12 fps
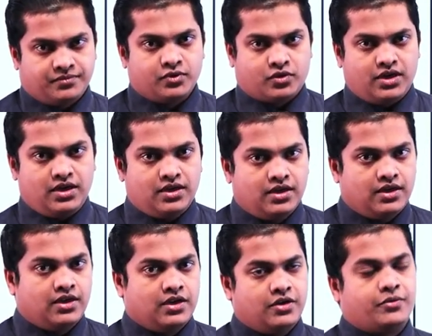Okay,
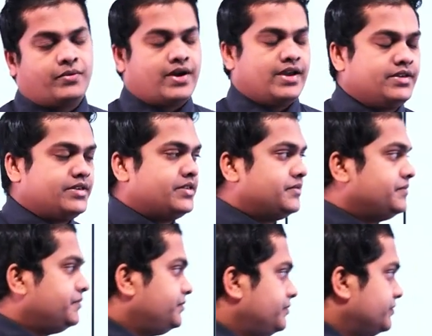right.
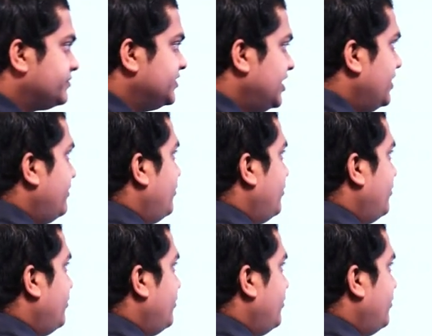Then the